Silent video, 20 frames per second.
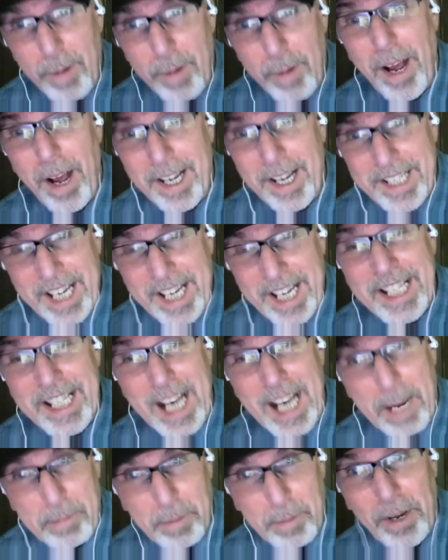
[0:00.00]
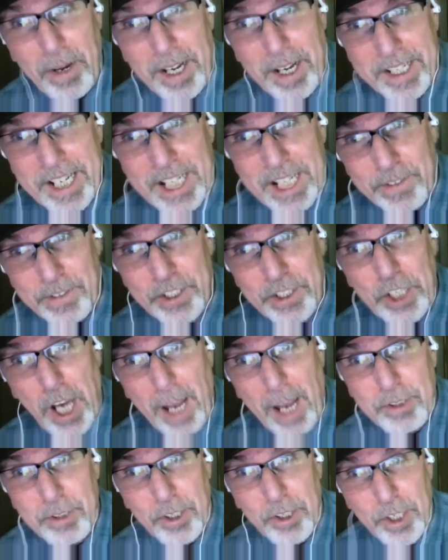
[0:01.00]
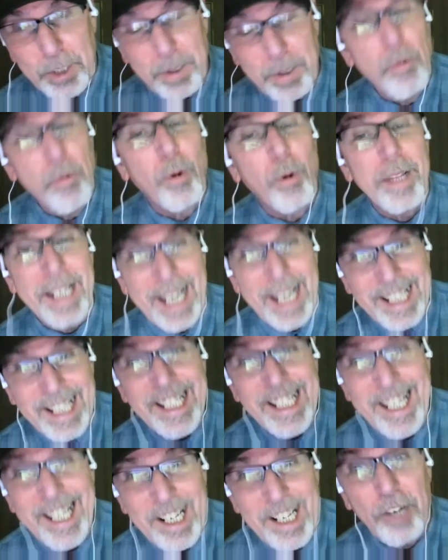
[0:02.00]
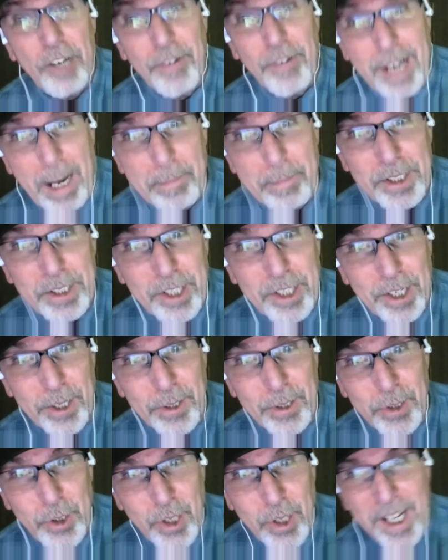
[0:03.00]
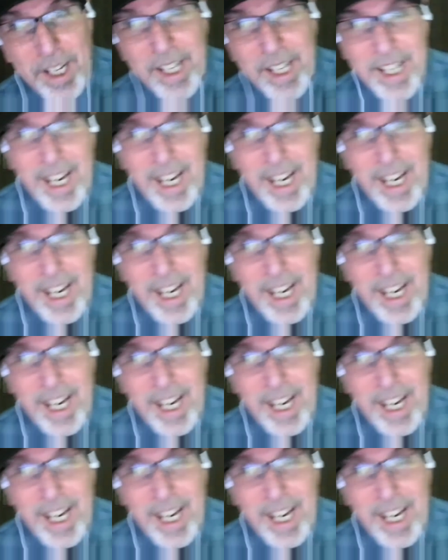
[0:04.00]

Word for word: one podcast at Apple Podcast for job search with more than 1,800 episodes.